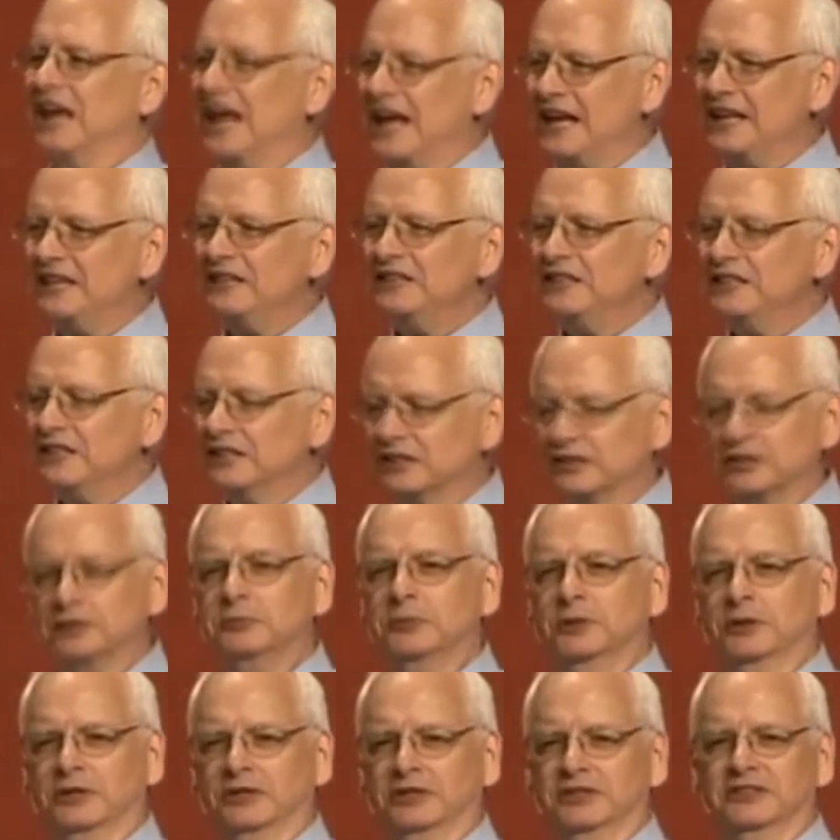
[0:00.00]
and the
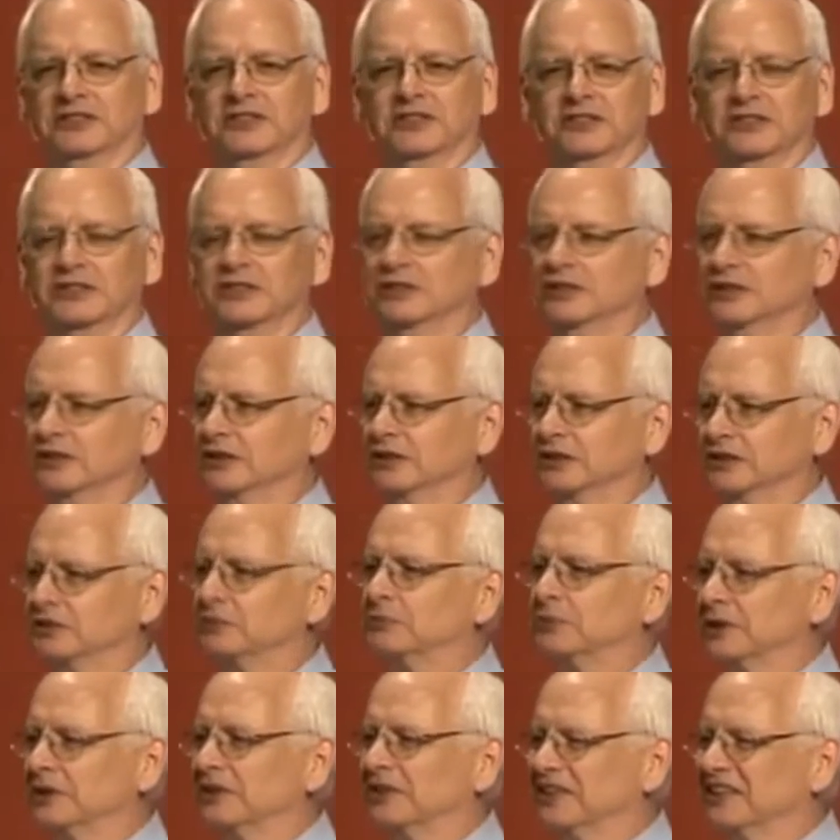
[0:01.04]
experience of the
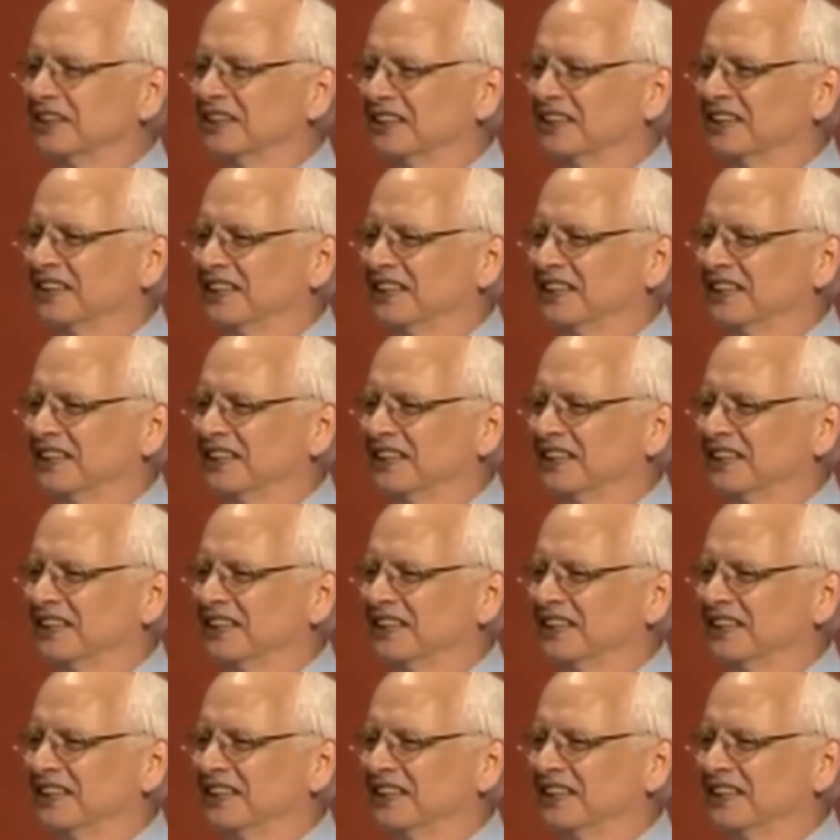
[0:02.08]
Spirit,